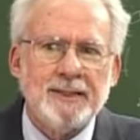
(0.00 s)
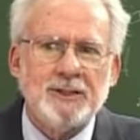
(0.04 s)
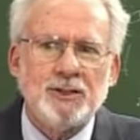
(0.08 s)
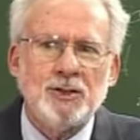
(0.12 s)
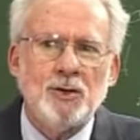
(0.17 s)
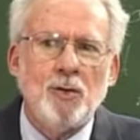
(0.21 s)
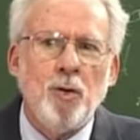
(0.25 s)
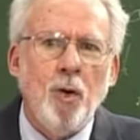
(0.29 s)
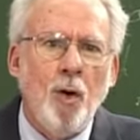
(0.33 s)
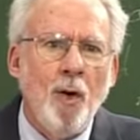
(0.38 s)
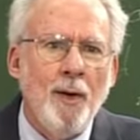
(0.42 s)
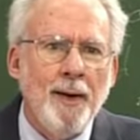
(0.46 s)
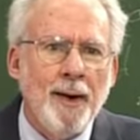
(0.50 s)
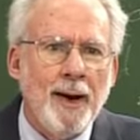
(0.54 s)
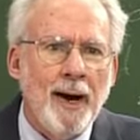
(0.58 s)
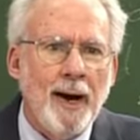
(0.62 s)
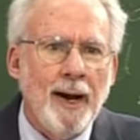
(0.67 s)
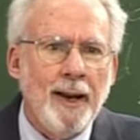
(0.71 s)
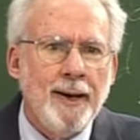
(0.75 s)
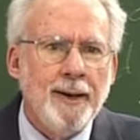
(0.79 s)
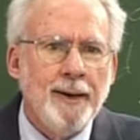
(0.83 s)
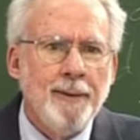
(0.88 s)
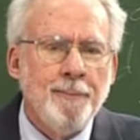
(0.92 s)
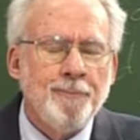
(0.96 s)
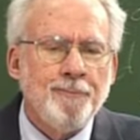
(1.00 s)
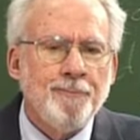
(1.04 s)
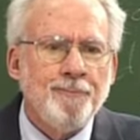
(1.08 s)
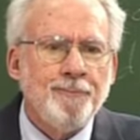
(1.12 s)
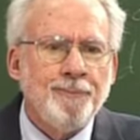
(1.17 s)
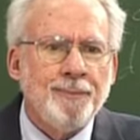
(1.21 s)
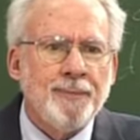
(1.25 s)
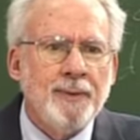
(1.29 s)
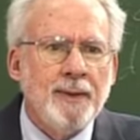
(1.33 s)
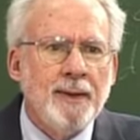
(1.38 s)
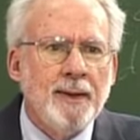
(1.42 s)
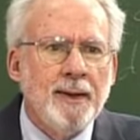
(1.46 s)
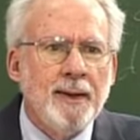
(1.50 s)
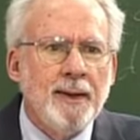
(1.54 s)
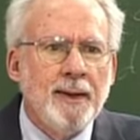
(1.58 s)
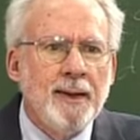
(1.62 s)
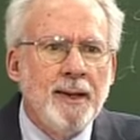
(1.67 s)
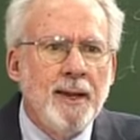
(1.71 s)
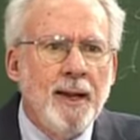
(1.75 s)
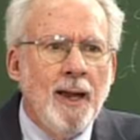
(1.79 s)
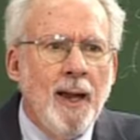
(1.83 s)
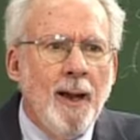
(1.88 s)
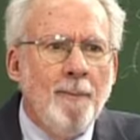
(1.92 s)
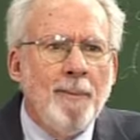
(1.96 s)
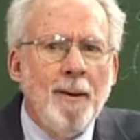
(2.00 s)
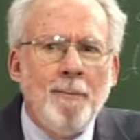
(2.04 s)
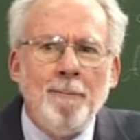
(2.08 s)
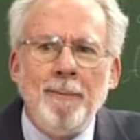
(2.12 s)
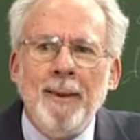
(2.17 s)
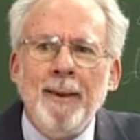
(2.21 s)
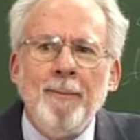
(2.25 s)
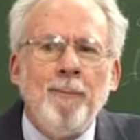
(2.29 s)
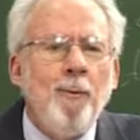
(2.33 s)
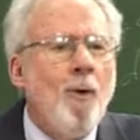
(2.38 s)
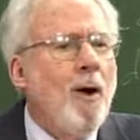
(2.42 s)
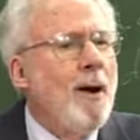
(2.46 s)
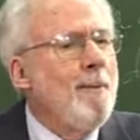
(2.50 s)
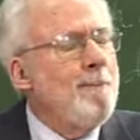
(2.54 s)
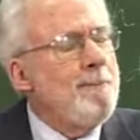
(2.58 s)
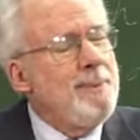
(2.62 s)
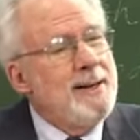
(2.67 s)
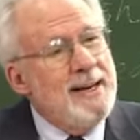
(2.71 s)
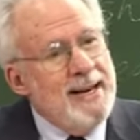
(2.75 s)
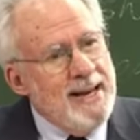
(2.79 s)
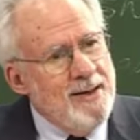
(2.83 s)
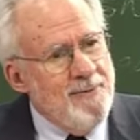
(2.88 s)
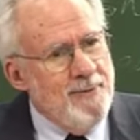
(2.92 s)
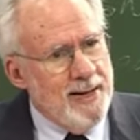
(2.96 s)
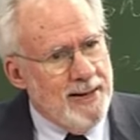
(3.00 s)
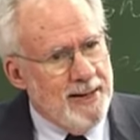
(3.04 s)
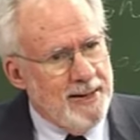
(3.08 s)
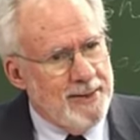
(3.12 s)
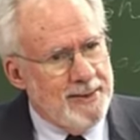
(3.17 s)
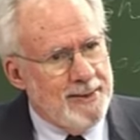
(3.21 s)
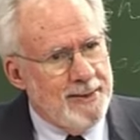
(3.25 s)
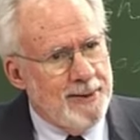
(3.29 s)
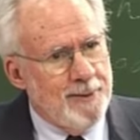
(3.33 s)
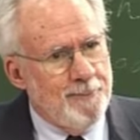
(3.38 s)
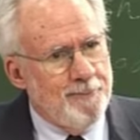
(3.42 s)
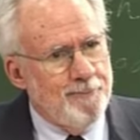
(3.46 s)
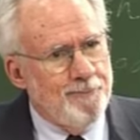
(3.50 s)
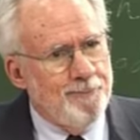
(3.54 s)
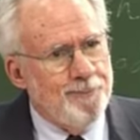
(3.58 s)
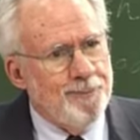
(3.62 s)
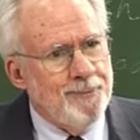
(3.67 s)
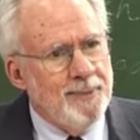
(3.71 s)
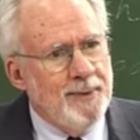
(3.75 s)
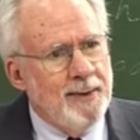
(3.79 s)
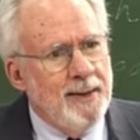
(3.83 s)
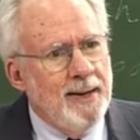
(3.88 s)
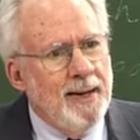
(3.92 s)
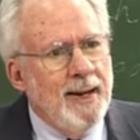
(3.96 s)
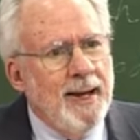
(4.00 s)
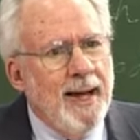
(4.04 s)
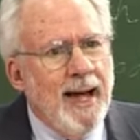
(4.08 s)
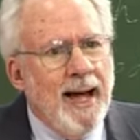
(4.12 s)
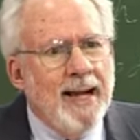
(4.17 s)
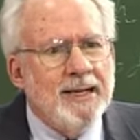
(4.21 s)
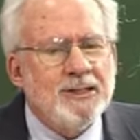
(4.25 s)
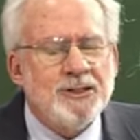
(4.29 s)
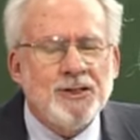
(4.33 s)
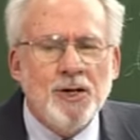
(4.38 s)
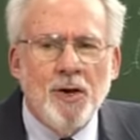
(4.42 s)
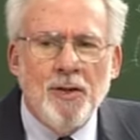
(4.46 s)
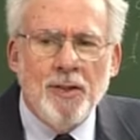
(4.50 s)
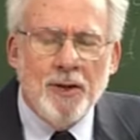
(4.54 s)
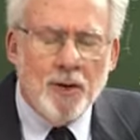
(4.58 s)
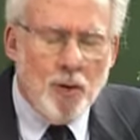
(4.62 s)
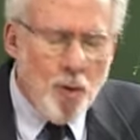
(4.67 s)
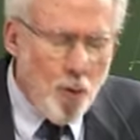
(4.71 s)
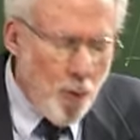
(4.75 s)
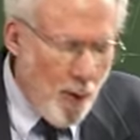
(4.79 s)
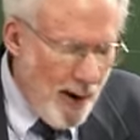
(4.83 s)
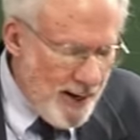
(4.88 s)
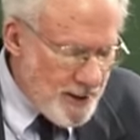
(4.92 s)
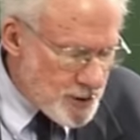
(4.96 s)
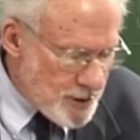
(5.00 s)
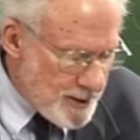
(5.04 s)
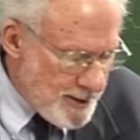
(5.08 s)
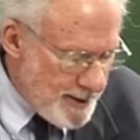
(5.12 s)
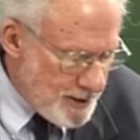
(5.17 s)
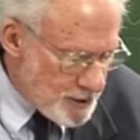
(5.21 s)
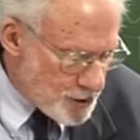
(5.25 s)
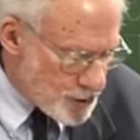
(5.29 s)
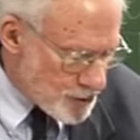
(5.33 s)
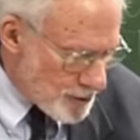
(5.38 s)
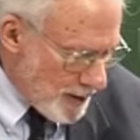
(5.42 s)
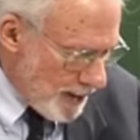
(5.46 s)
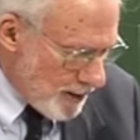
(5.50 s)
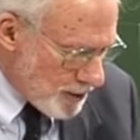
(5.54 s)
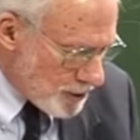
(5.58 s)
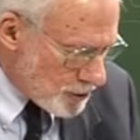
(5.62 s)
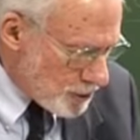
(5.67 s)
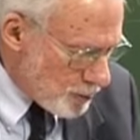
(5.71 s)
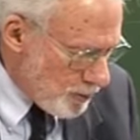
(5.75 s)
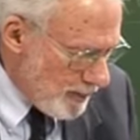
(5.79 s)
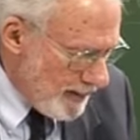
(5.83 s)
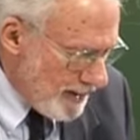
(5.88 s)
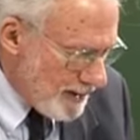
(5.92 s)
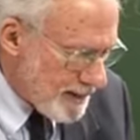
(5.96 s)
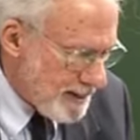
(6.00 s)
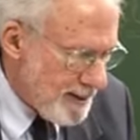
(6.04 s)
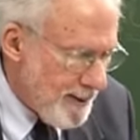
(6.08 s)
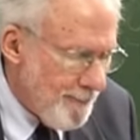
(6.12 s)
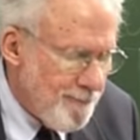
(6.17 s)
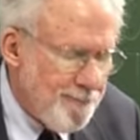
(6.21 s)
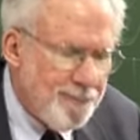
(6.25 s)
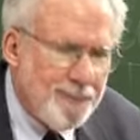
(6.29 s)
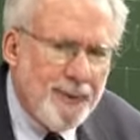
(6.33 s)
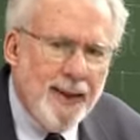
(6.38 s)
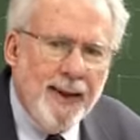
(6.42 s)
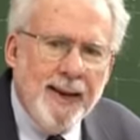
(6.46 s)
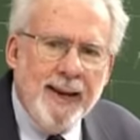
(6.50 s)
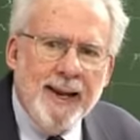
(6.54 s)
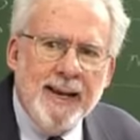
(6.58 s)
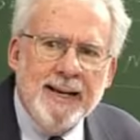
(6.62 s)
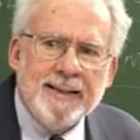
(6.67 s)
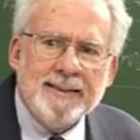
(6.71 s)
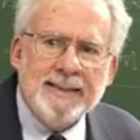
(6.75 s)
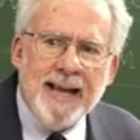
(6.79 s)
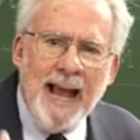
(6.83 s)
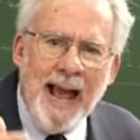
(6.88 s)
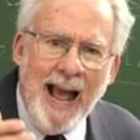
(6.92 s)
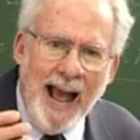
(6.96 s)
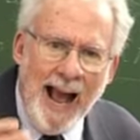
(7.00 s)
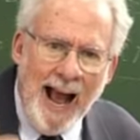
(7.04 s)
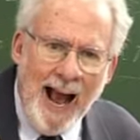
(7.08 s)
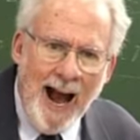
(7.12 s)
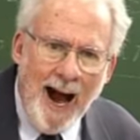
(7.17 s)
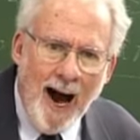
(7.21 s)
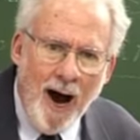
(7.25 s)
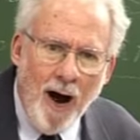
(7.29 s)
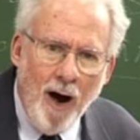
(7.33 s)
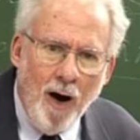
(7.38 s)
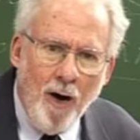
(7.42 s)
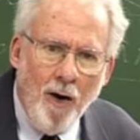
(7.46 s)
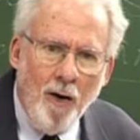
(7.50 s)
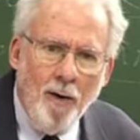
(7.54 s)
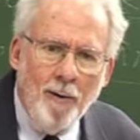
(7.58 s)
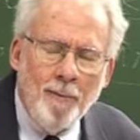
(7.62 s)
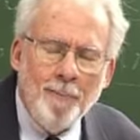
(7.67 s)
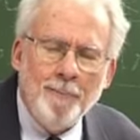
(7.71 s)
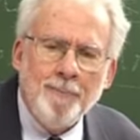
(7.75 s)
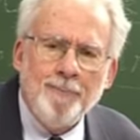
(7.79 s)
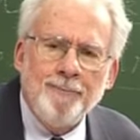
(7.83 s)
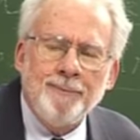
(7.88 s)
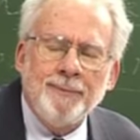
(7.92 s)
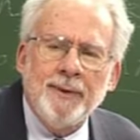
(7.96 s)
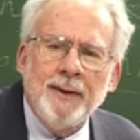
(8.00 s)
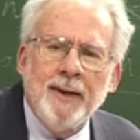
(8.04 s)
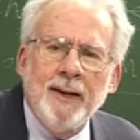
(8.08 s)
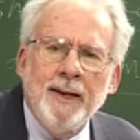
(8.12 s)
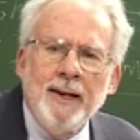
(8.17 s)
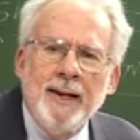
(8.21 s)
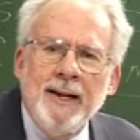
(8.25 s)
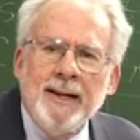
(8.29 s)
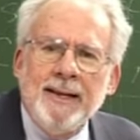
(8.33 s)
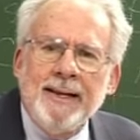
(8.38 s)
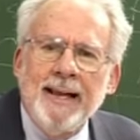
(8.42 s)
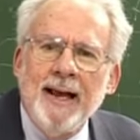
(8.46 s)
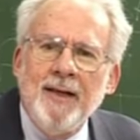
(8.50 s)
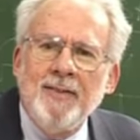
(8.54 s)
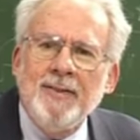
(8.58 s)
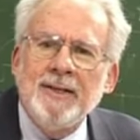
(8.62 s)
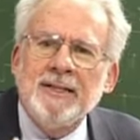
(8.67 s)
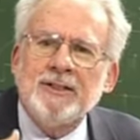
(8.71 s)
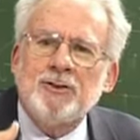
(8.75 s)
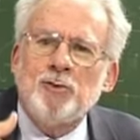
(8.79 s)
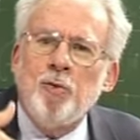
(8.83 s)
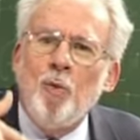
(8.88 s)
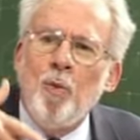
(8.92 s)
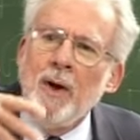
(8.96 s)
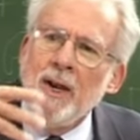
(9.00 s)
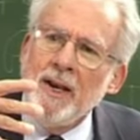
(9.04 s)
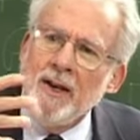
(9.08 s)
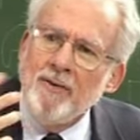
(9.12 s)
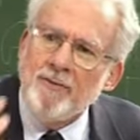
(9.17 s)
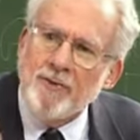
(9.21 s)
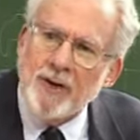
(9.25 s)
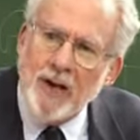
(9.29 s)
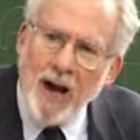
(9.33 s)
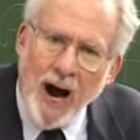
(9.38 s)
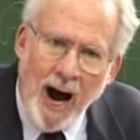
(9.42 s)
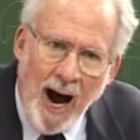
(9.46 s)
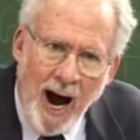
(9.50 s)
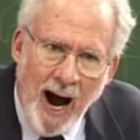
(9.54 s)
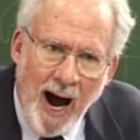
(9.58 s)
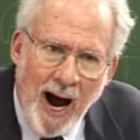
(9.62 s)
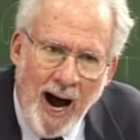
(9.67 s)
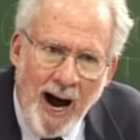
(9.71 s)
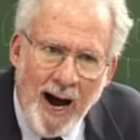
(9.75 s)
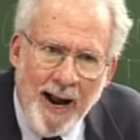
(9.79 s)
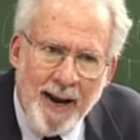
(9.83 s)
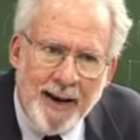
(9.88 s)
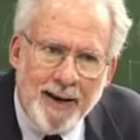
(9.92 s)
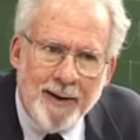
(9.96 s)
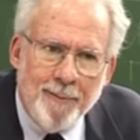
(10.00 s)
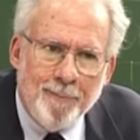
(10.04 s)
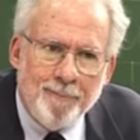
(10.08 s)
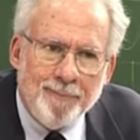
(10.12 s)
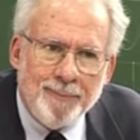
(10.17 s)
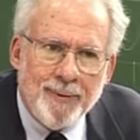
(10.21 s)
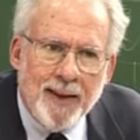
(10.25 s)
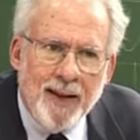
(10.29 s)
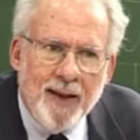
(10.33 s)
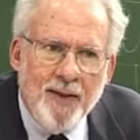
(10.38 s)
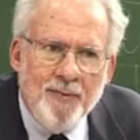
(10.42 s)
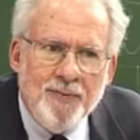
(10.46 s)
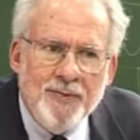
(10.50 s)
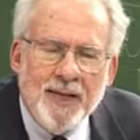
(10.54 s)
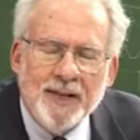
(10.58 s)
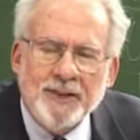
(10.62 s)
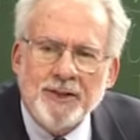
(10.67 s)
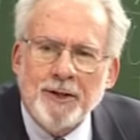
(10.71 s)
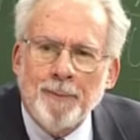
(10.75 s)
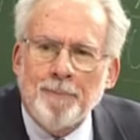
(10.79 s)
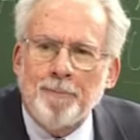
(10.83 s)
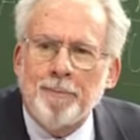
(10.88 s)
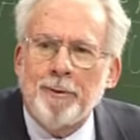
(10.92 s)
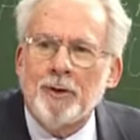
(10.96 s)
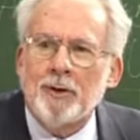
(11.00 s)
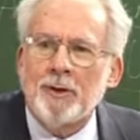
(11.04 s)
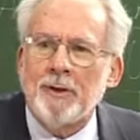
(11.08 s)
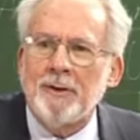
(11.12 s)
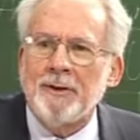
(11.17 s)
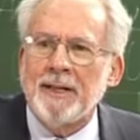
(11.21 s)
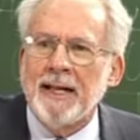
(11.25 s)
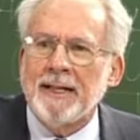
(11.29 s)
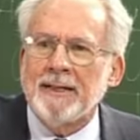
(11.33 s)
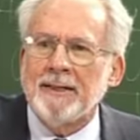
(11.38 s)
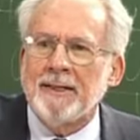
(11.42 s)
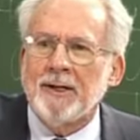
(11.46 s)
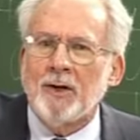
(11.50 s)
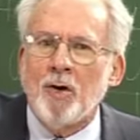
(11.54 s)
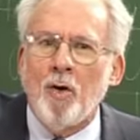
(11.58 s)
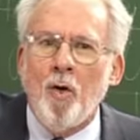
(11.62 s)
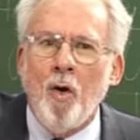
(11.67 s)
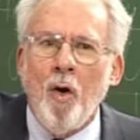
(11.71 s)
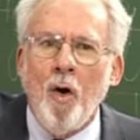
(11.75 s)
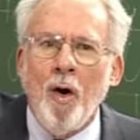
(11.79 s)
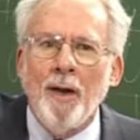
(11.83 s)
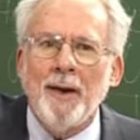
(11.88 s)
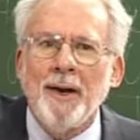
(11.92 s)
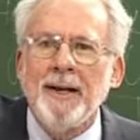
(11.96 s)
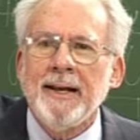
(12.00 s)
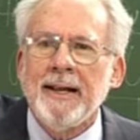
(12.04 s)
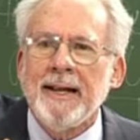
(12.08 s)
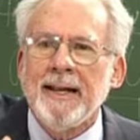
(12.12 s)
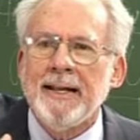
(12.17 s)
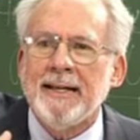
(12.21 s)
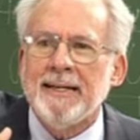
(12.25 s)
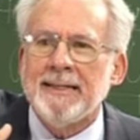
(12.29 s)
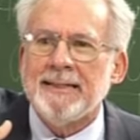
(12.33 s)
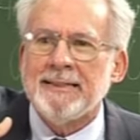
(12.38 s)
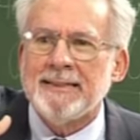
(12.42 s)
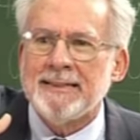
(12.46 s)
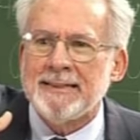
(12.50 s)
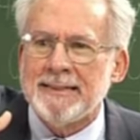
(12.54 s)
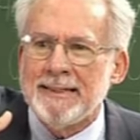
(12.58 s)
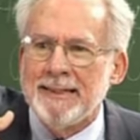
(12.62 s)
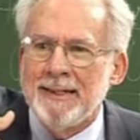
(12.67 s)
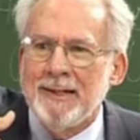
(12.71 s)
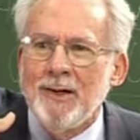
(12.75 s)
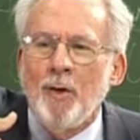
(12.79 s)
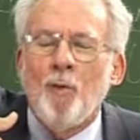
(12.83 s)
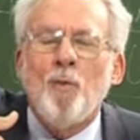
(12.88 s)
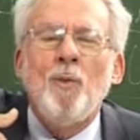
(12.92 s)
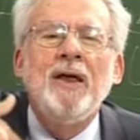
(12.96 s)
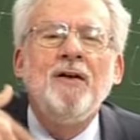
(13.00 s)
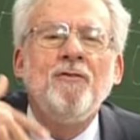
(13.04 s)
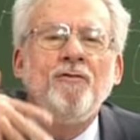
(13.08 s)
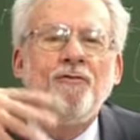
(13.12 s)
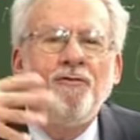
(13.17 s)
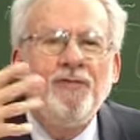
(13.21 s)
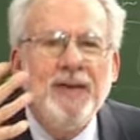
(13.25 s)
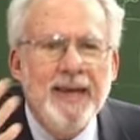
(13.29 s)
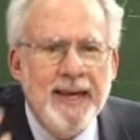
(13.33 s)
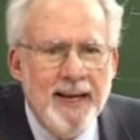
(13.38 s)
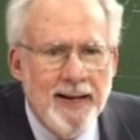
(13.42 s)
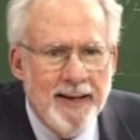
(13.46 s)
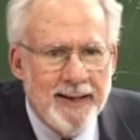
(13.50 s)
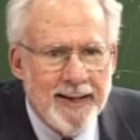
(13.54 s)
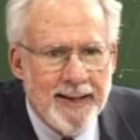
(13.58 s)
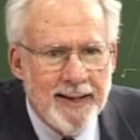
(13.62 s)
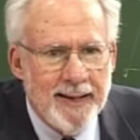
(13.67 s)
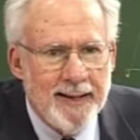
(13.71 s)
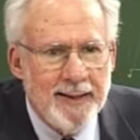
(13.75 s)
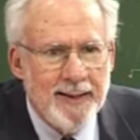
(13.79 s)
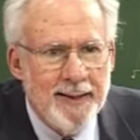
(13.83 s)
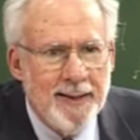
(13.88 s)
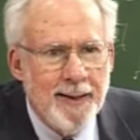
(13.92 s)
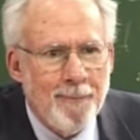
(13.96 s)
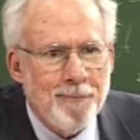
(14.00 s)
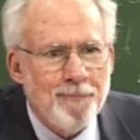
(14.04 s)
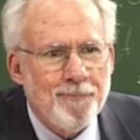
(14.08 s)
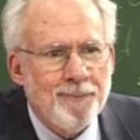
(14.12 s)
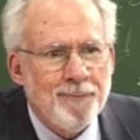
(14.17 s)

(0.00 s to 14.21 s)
this Quran, but people aren't believing it. And so the question he struggles with is how can this will of God that the Quran is revealing